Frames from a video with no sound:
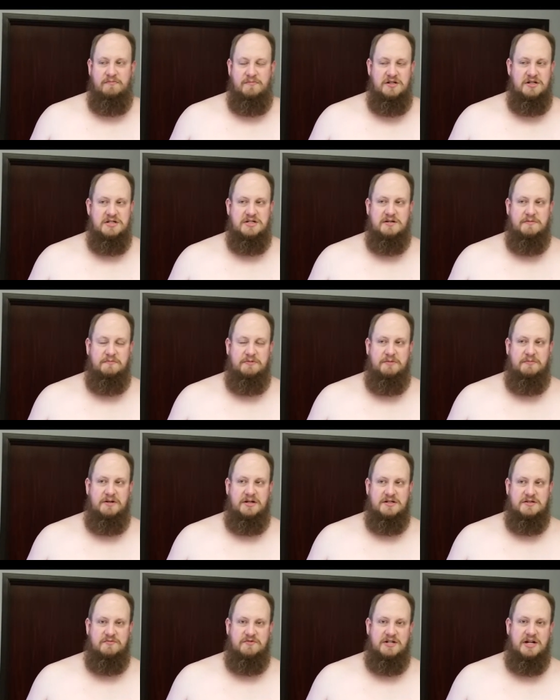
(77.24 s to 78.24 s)
just simply
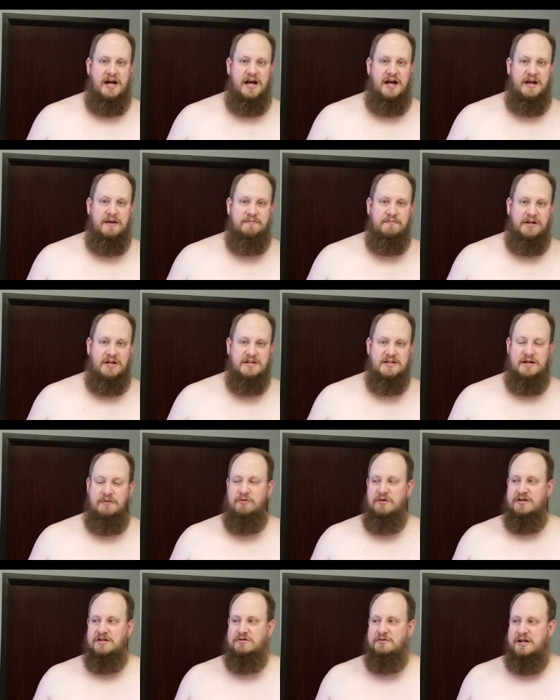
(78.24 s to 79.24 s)
because of time, because I
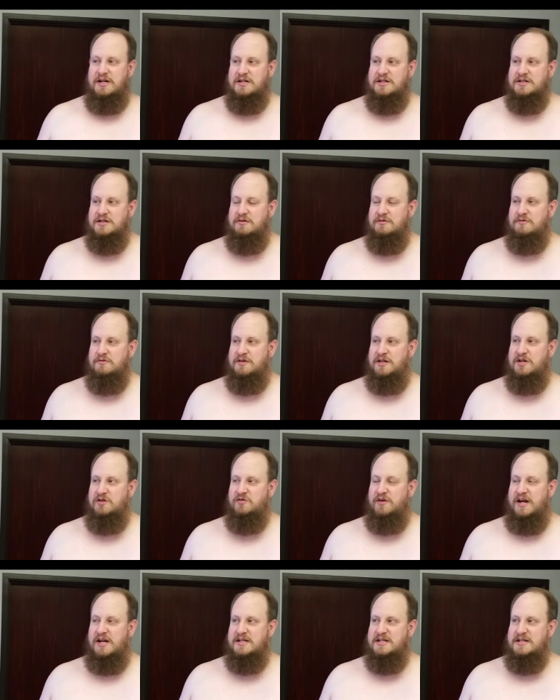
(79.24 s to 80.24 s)
want to get to the
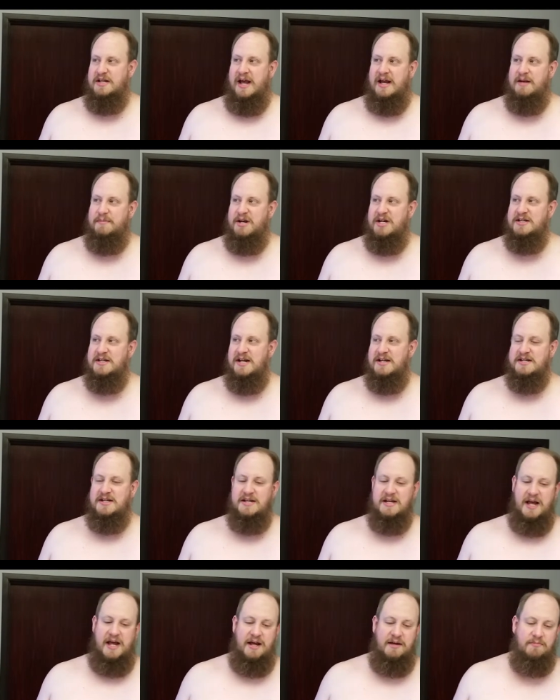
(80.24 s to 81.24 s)
crazy anime
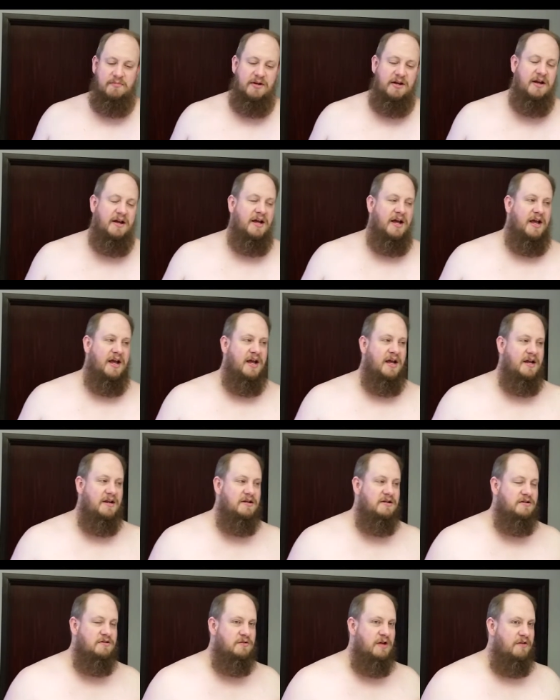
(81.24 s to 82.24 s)
dating game.
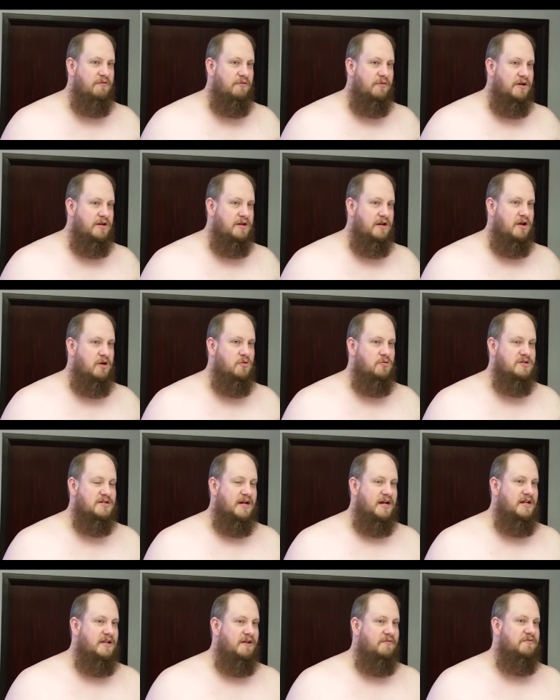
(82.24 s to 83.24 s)
And everyone knows
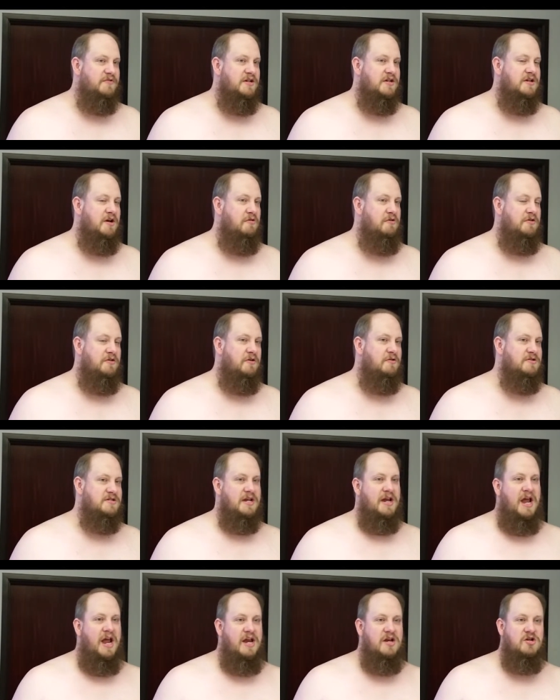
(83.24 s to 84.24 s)
I love to go to those
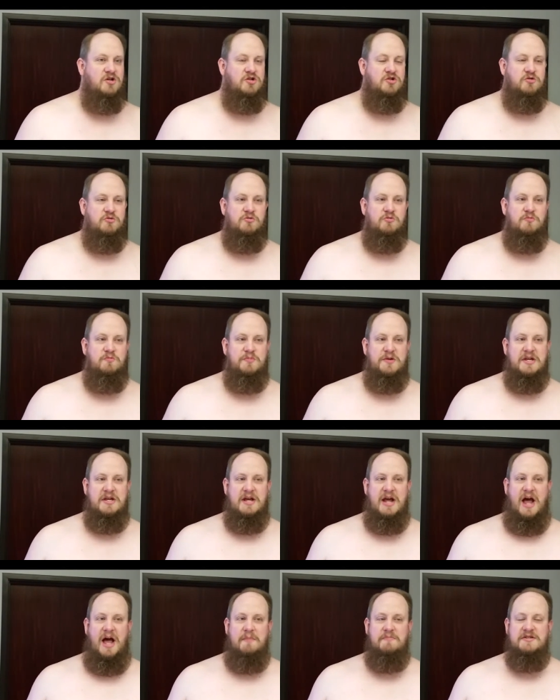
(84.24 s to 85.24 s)
and
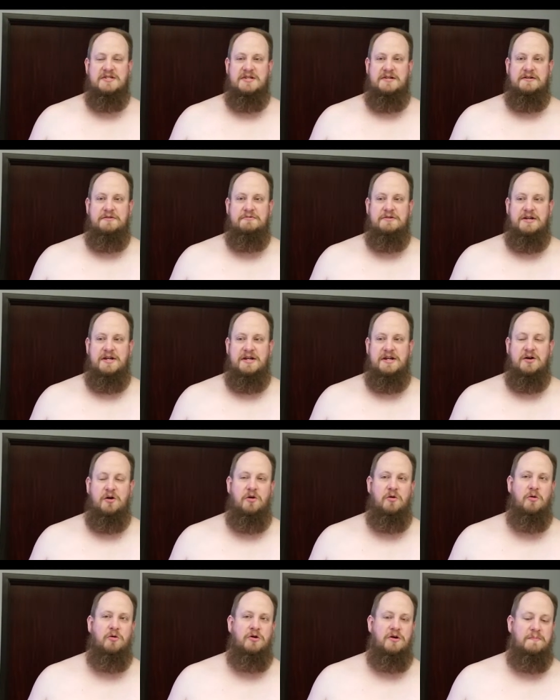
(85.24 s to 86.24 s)
be absolutely
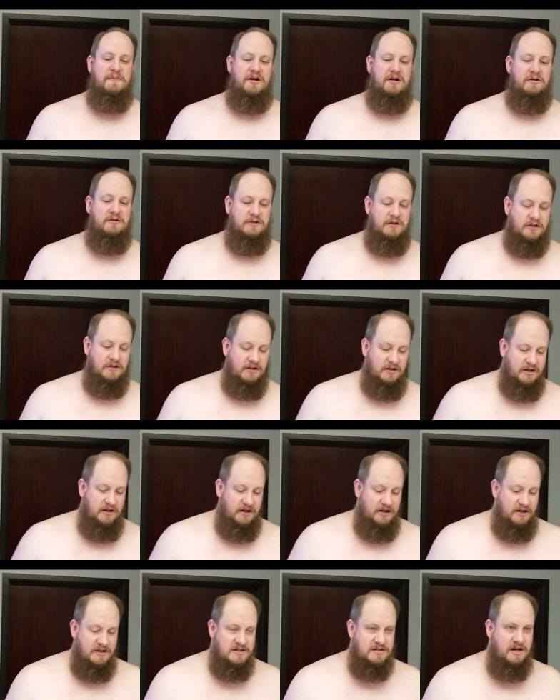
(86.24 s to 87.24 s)
horrible.
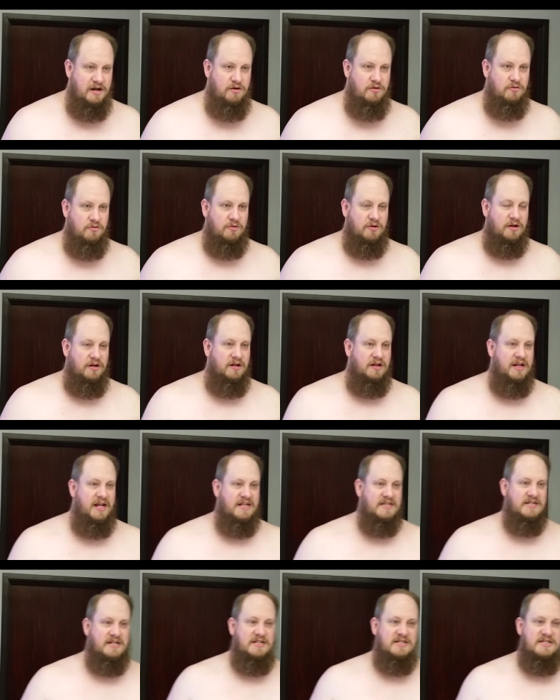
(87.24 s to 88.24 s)
So,
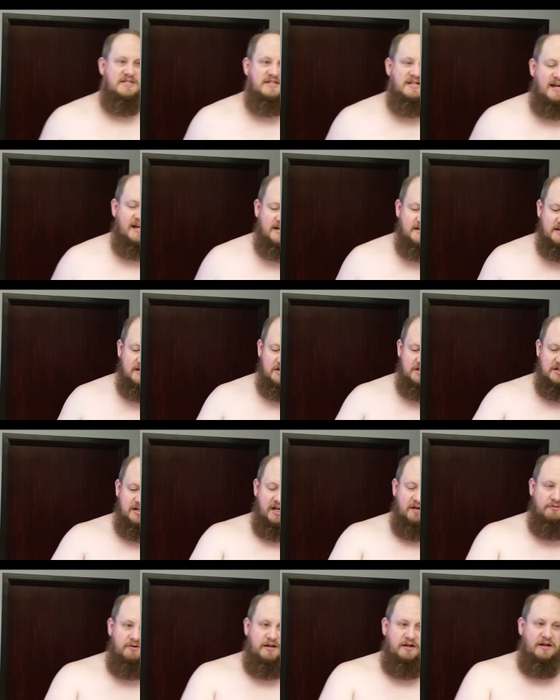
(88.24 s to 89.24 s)
let's get started,
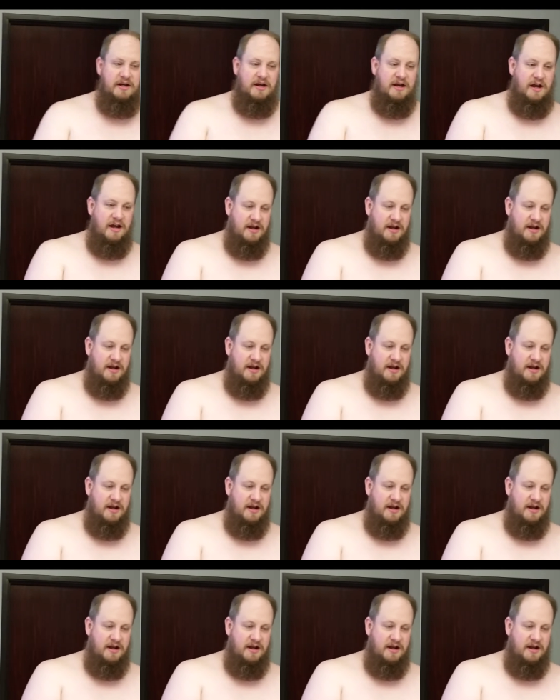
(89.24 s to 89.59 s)
shall we?